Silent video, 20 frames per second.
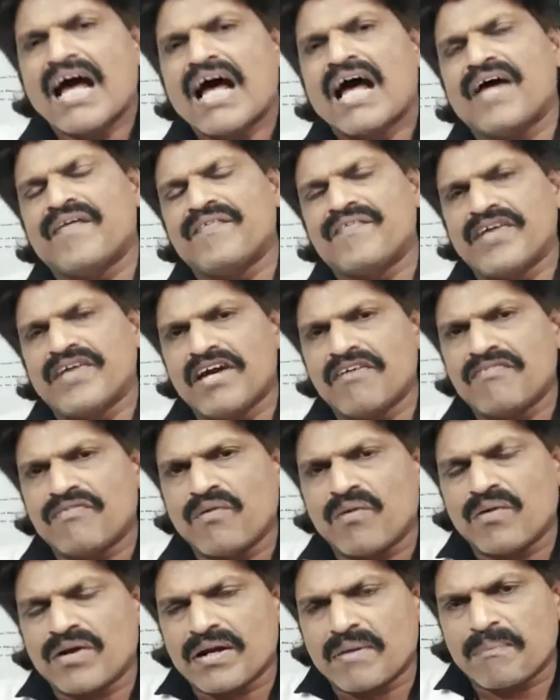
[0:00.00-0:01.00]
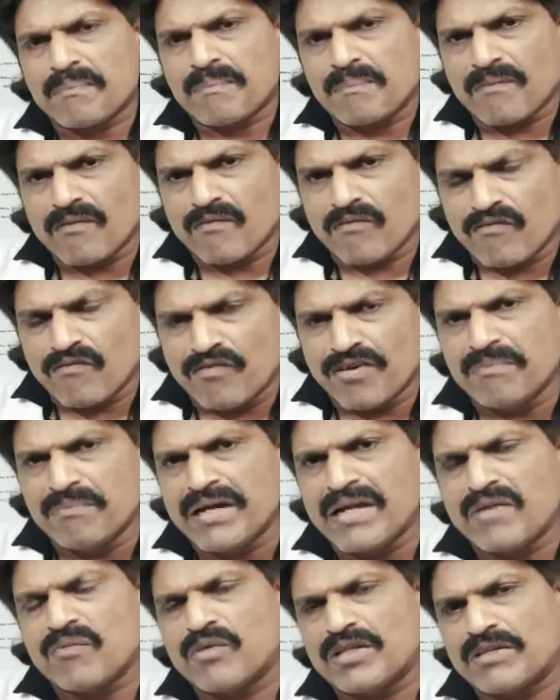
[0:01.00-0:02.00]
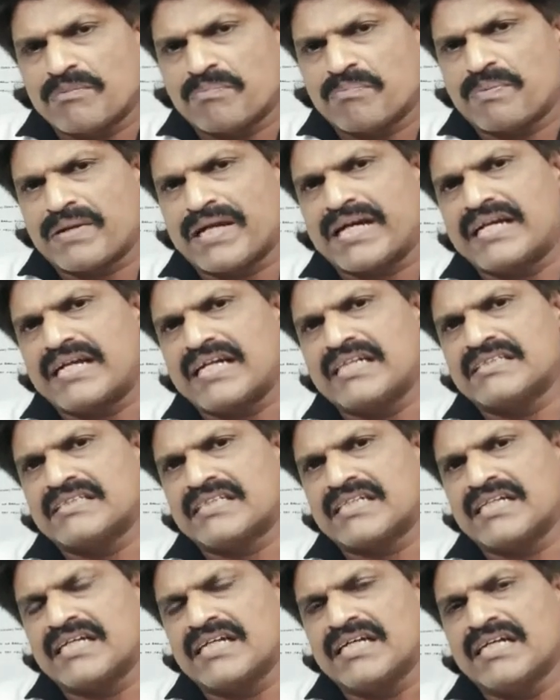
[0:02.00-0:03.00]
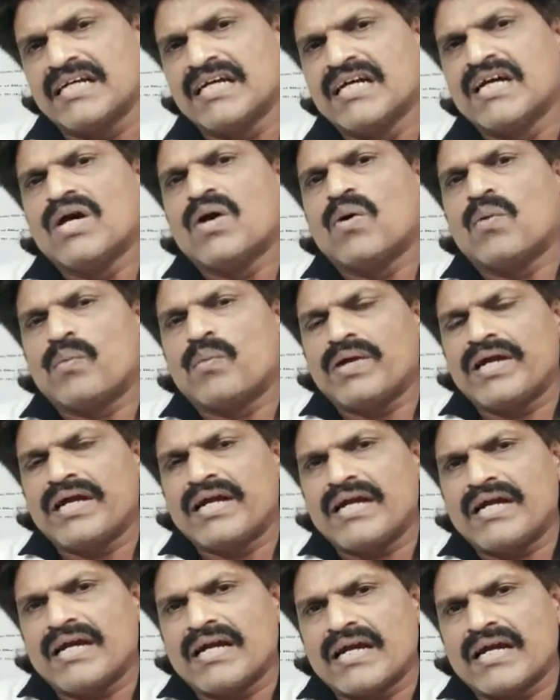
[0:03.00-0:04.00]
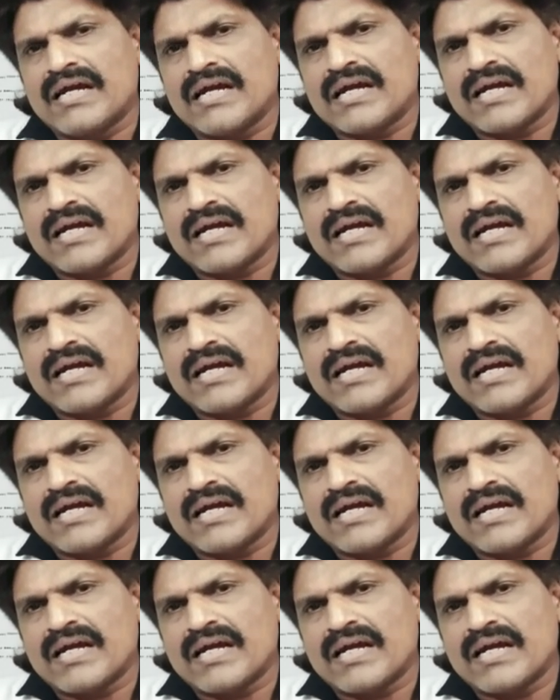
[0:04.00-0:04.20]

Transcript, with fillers: And therefore, women with pregnancy, we